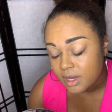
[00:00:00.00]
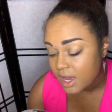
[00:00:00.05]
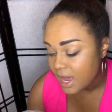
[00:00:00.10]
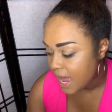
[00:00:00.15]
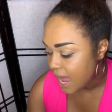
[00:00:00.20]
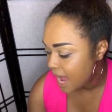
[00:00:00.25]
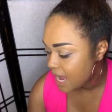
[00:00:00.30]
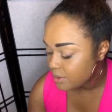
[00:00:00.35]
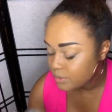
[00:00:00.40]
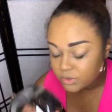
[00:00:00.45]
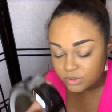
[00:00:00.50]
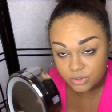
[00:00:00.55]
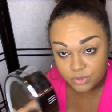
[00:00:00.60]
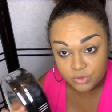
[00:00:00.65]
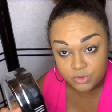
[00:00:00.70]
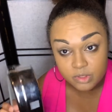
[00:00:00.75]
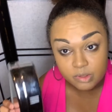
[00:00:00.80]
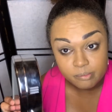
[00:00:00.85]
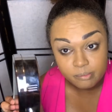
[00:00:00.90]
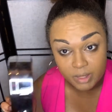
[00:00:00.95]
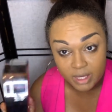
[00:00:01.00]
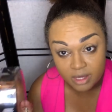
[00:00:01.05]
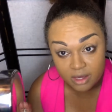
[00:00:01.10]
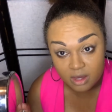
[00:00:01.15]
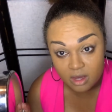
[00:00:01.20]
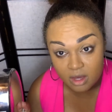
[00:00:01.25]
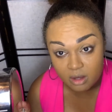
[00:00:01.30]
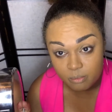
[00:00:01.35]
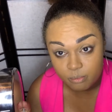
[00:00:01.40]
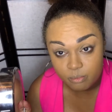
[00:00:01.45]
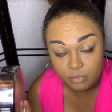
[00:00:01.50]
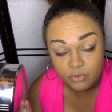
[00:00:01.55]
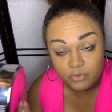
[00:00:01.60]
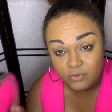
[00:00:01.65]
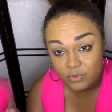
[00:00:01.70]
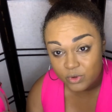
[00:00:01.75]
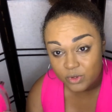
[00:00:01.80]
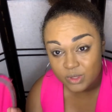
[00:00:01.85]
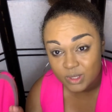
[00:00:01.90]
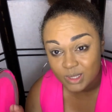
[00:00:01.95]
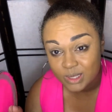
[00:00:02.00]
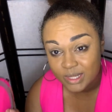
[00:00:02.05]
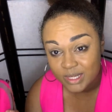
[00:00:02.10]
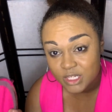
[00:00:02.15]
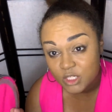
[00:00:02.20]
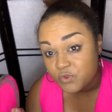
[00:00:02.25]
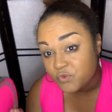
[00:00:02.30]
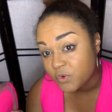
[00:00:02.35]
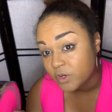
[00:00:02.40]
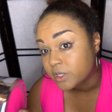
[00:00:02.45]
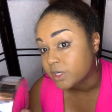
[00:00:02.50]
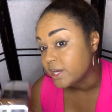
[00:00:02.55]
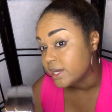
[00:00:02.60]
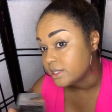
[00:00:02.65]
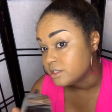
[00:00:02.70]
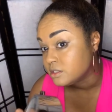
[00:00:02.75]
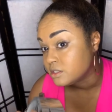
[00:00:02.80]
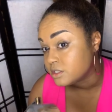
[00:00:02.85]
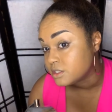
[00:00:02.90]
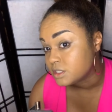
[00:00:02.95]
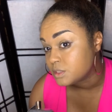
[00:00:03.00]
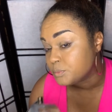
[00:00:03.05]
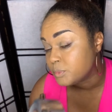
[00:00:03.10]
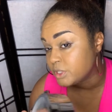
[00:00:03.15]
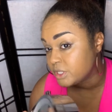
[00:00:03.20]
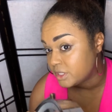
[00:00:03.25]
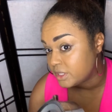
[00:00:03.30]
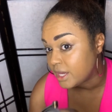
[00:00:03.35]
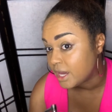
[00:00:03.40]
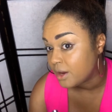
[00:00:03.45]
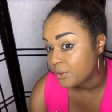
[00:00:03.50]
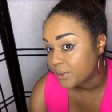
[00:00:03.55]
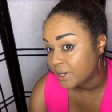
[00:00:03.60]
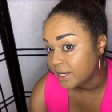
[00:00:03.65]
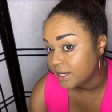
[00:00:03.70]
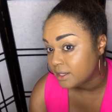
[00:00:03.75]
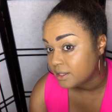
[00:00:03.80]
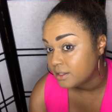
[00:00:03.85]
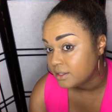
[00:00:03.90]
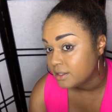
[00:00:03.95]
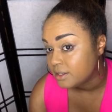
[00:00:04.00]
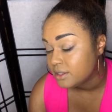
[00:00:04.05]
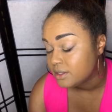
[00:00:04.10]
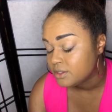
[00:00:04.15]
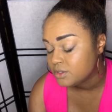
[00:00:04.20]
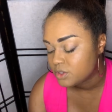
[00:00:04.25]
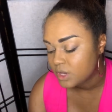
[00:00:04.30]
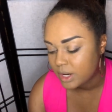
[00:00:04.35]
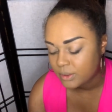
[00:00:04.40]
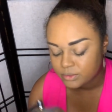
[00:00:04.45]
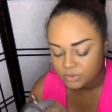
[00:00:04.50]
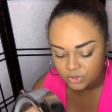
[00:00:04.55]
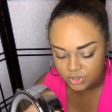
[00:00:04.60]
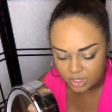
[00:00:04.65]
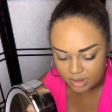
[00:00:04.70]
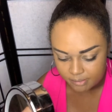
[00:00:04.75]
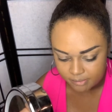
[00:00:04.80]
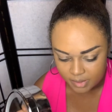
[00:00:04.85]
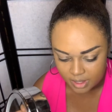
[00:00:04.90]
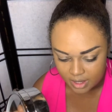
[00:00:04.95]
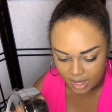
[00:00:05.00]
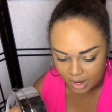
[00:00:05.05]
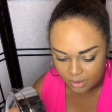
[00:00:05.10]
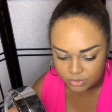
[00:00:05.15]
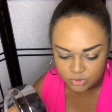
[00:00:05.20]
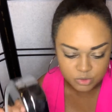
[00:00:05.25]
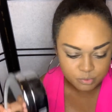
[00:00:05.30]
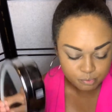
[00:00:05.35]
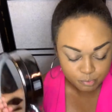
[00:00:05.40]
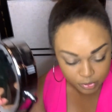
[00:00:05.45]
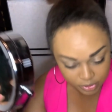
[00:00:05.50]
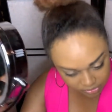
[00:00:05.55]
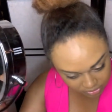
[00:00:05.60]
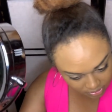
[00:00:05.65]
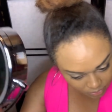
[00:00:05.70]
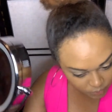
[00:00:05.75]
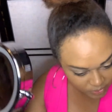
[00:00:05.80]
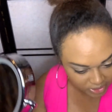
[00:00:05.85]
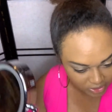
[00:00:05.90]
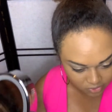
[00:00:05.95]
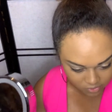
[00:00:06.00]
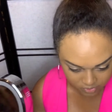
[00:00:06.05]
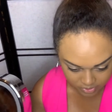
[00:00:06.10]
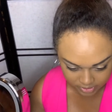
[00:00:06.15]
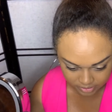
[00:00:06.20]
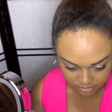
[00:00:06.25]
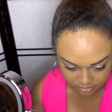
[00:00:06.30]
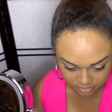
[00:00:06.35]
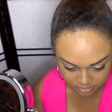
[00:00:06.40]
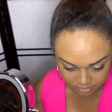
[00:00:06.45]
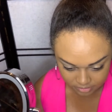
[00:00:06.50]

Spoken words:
I would do the makeup before the lace front edges, put it that way. So I would put the wig on,